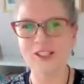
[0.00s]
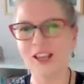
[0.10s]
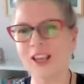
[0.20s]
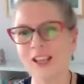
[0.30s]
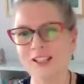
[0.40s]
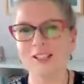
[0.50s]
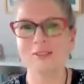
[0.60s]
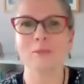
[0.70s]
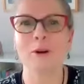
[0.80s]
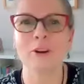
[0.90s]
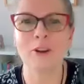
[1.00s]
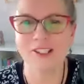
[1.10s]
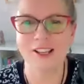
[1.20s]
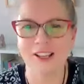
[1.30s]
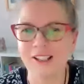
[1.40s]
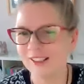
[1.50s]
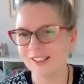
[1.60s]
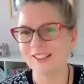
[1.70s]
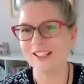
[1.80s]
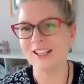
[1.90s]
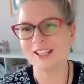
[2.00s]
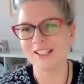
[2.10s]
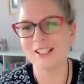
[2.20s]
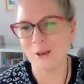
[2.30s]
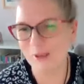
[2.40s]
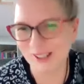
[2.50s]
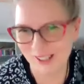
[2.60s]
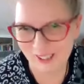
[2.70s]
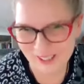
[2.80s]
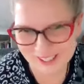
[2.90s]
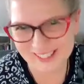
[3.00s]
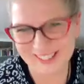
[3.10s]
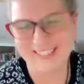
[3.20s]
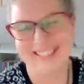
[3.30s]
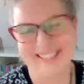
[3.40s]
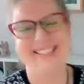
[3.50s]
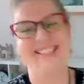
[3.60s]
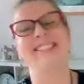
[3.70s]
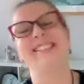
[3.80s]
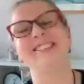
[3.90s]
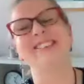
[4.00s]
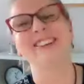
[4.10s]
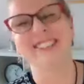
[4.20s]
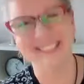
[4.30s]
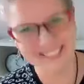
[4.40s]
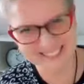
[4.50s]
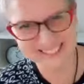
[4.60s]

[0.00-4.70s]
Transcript: and Marie-Josee is in summer clothes is that she's in Holland